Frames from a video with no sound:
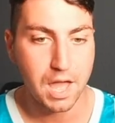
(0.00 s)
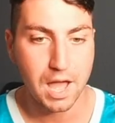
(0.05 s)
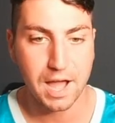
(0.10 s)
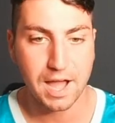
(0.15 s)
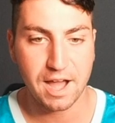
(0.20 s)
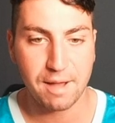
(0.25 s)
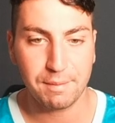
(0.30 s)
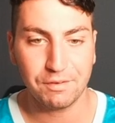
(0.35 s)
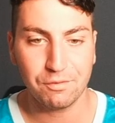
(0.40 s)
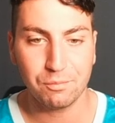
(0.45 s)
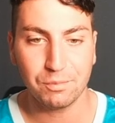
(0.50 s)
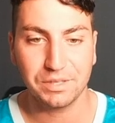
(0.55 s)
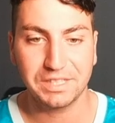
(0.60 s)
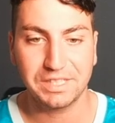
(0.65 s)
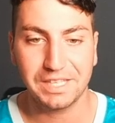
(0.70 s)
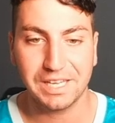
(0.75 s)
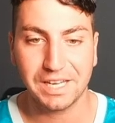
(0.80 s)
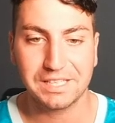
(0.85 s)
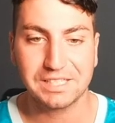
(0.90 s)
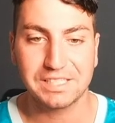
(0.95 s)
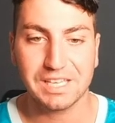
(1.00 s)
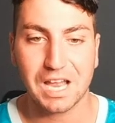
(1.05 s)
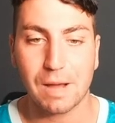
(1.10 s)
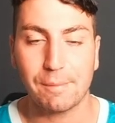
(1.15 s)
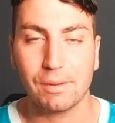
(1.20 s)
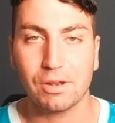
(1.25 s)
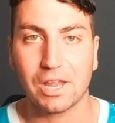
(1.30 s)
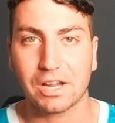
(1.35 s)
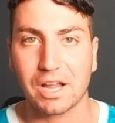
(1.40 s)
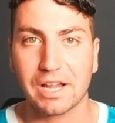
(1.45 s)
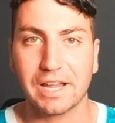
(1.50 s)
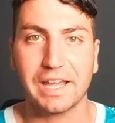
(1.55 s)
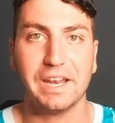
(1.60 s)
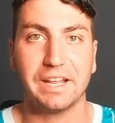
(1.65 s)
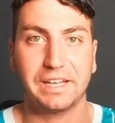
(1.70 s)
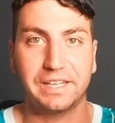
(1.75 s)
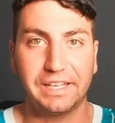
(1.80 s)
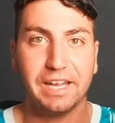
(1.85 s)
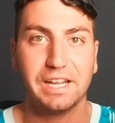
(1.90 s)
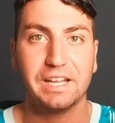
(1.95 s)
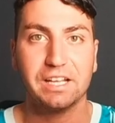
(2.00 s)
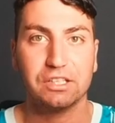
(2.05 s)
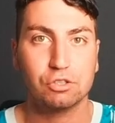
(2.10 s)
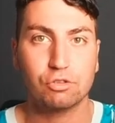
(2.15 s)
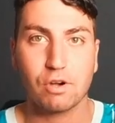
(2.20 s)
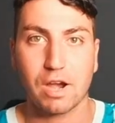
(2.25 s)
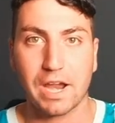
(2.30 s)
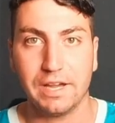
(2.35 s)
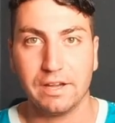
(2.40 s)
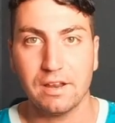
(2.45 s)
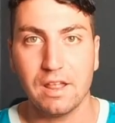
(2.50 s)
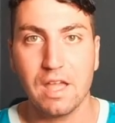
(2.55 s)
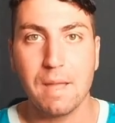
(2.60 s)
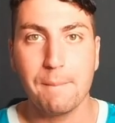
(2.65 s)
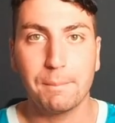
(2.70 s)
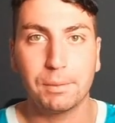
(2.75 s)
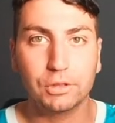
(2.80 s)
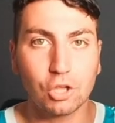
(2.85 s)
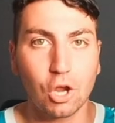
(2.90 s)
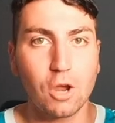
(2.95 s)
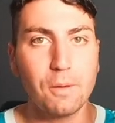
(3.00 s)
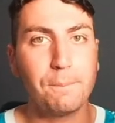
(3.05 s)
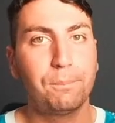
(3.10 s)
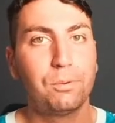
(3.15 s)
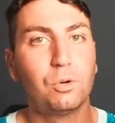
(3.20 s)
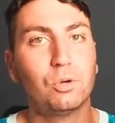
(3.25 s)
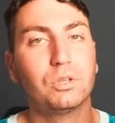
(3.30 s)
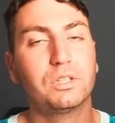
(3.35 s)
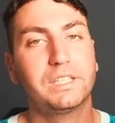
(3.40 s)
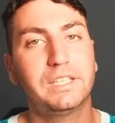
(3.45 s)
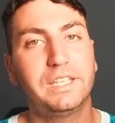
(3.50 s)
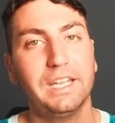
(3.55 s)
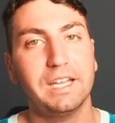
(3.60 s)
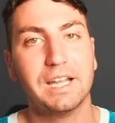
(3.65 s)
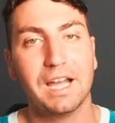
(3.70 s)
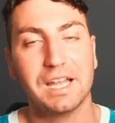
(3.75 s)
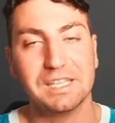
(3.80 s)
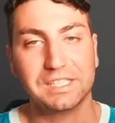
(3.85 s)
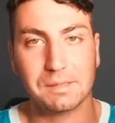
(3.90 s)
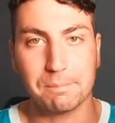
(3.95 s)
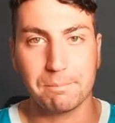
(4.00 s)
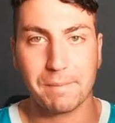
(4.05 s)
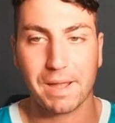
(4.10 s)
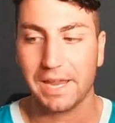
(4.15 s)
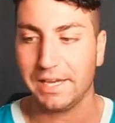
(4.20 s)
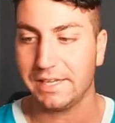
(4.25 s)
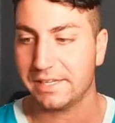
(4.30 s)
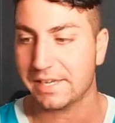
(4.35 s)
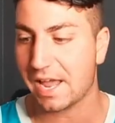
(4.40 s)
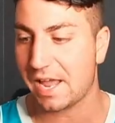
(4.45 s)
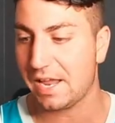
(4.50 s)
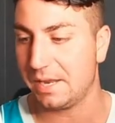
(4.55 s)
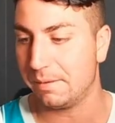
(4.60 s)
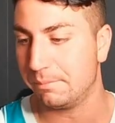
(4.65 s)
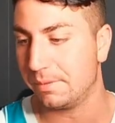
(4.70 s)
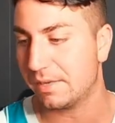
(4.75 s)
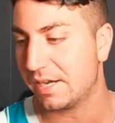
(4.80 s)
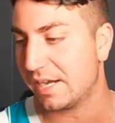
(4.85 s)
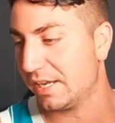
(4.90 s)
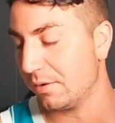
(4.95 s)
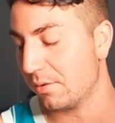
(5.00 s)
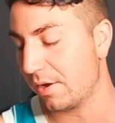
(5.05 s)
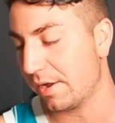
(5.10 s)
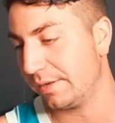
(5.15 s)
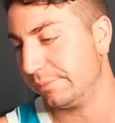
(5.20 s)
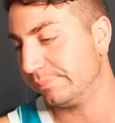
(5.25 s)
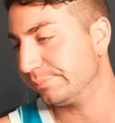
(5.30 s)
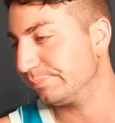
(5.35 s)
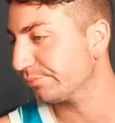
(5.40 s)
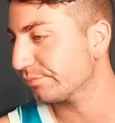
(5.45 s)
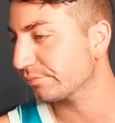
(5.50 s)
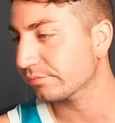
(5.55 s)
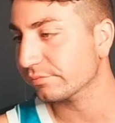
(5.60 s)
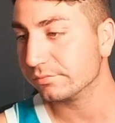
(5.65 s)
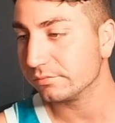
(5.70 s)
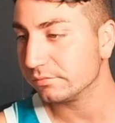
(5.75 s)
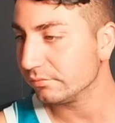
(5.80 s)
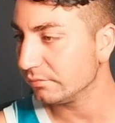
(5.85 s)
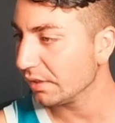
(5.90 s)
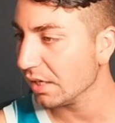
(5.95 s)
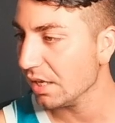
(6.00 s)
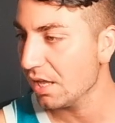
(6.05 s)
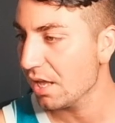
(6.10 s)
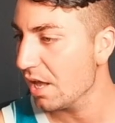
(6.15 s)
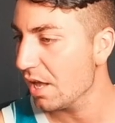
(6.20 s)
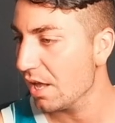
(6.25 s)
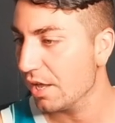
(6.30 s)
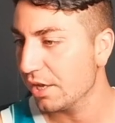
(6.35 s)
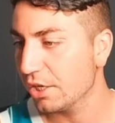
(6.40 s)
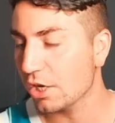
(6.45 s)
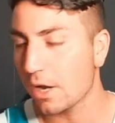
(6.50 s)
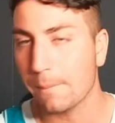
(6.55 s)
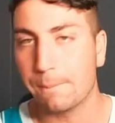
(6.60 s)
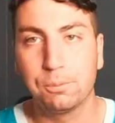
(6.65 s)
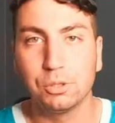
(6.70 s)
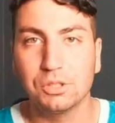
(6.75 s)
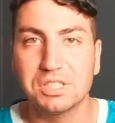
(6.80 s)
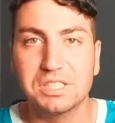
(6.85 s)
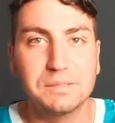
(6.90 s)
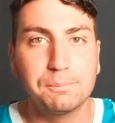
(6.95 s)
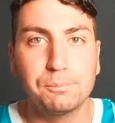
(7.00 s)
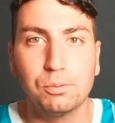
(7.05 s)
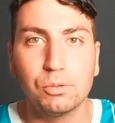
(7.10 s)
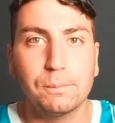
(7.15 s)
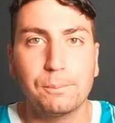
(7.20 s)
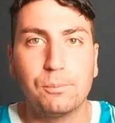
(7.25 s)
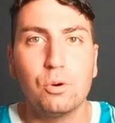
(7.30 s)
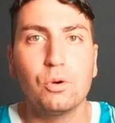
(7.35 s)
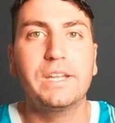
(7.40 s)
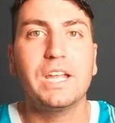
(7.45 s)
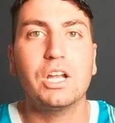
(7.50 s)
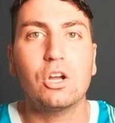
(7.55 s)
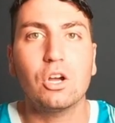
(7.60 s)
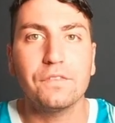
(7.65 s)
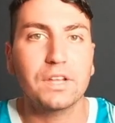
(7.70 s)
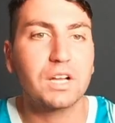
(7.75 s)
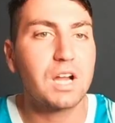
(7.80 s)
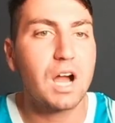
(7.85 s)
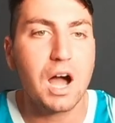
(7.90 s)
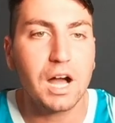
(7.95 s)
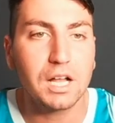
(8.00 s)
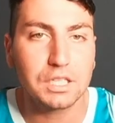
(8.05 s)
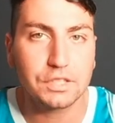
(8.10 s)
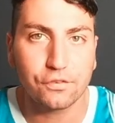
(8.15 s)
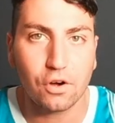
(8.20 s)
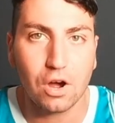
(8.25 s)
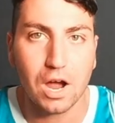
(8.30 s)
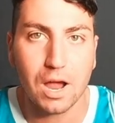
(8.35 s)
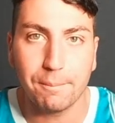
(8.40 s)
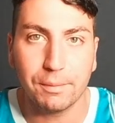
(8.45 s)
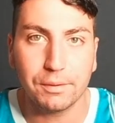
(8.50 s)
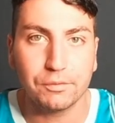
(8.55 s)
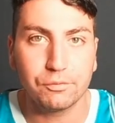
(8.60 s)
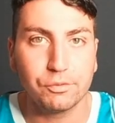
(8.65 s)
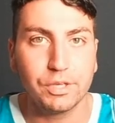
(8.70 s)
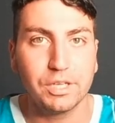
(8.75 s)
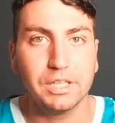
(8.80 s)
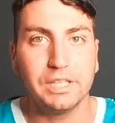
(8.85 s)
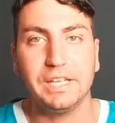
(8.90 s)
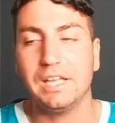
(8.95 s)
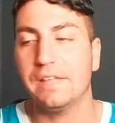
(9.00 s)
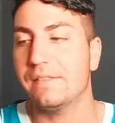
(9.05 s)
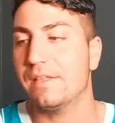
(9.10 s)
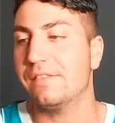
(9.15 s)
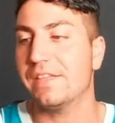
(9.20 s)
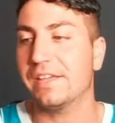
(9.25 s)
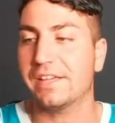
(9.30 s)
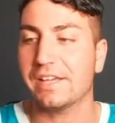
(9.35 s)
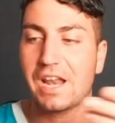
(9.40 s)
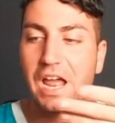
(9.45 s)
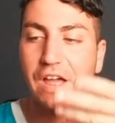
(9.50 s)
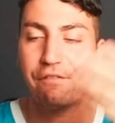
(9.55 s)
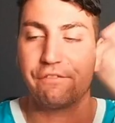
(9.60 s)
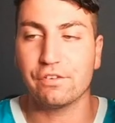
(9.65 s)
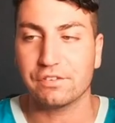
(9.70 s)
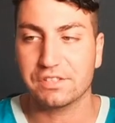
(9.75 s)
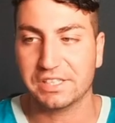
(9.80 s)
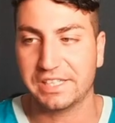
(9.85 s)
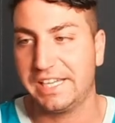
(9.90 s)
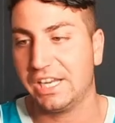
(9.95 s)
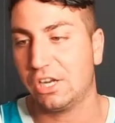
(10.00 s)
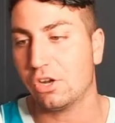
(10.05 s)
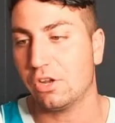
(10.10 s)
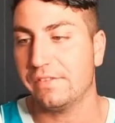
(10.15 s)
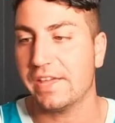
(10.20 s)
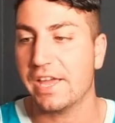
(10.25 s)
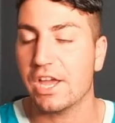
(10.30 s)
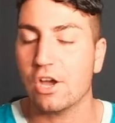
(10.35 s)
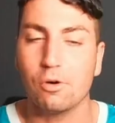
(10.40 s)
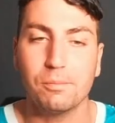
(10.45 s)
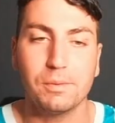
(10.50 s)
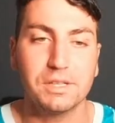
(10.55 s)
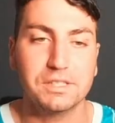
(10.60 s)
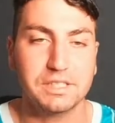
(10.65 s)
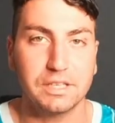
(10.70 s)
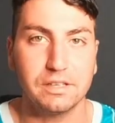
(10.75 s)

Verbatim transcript: Um, even with Kick Sauber, like I get it, Kick, it's great, but don't put Kick as the main name. But anyway, you know, put put, put Kick on the car, it's fine. But really, and then they're gonna have Kick on their helmets